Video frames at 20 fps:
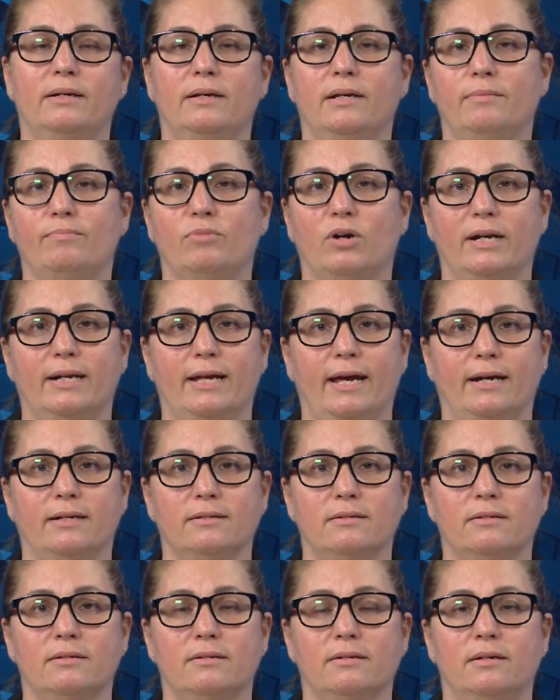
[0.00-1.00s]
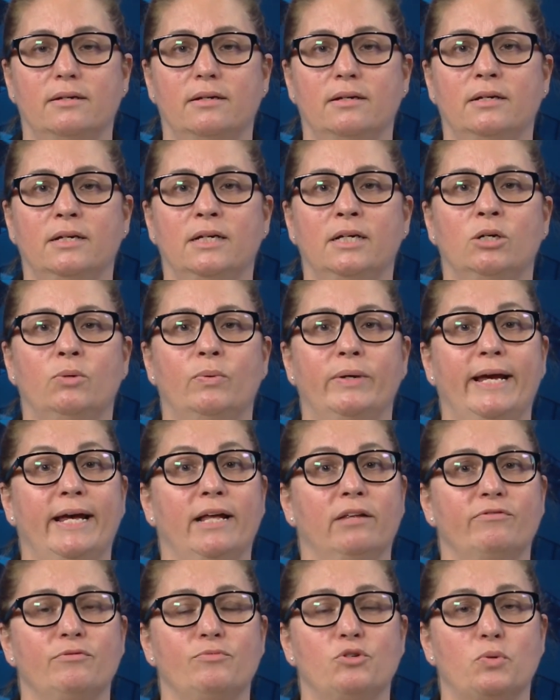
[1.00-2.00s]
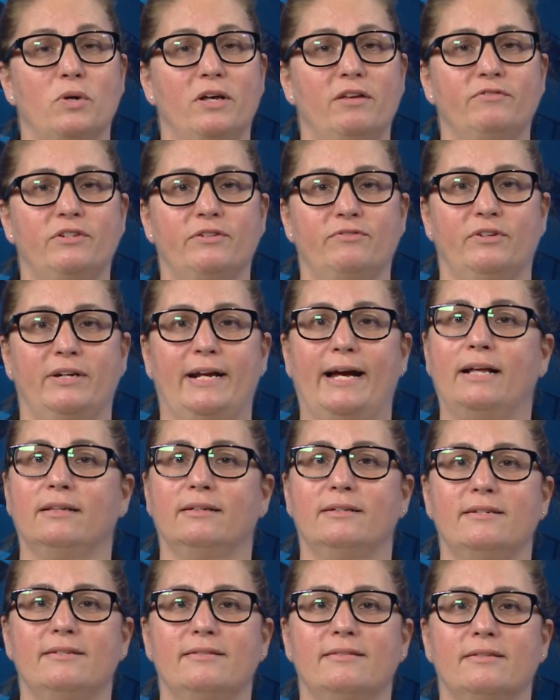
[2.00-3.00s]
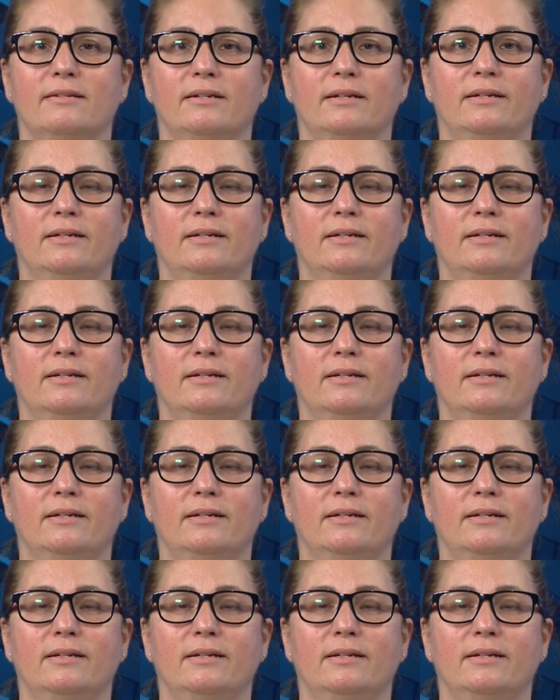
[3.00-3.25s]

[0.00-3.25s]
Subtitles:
and broadcast. We hail from 12 different allies.